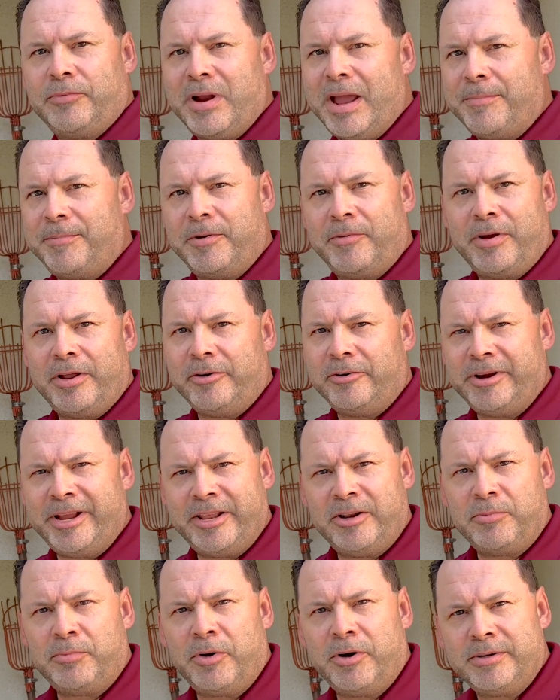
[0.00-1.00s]
wrapping around our
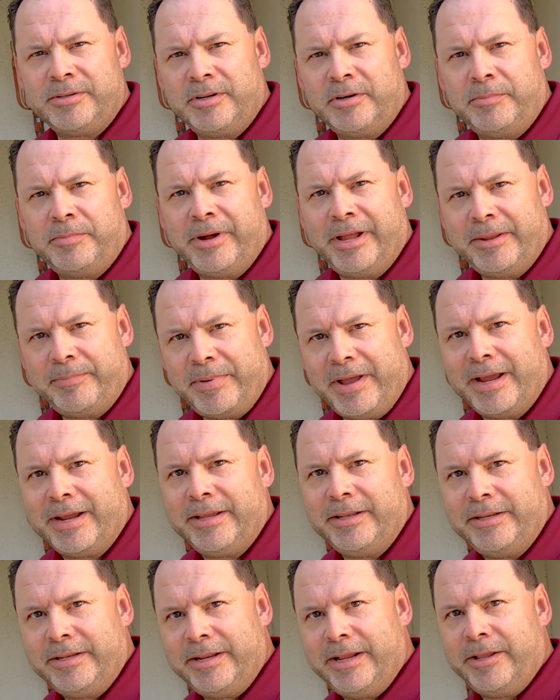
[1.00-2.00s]
handlebars on our bike back
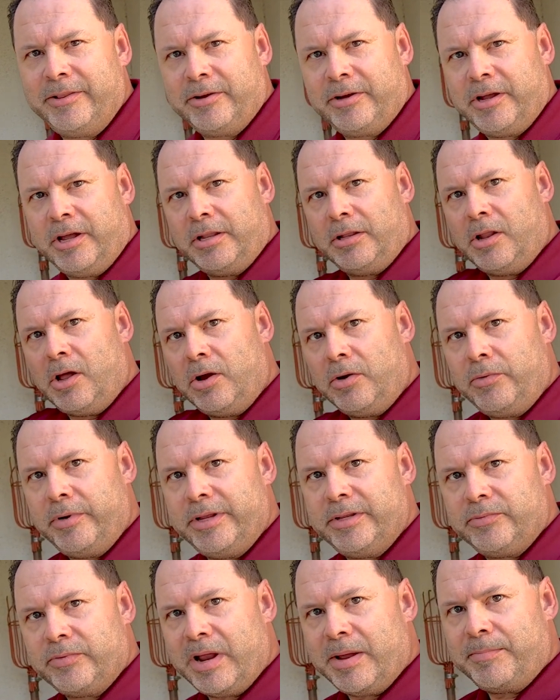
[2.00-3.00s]
in the day. They're cut long
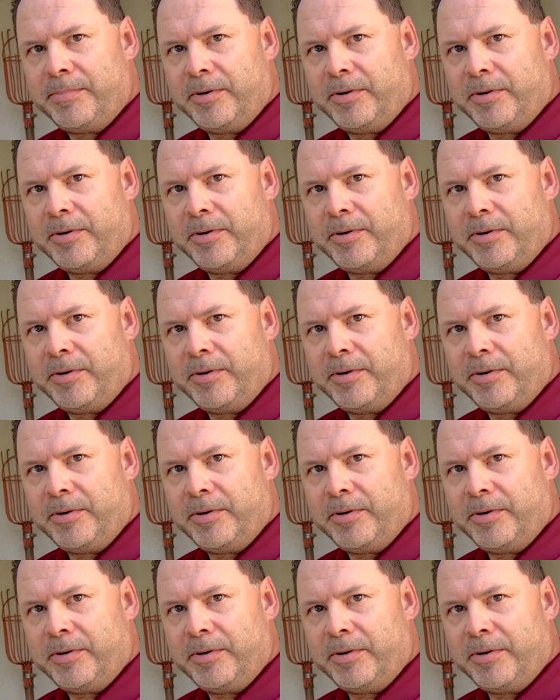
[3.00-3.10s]
ways, wrapped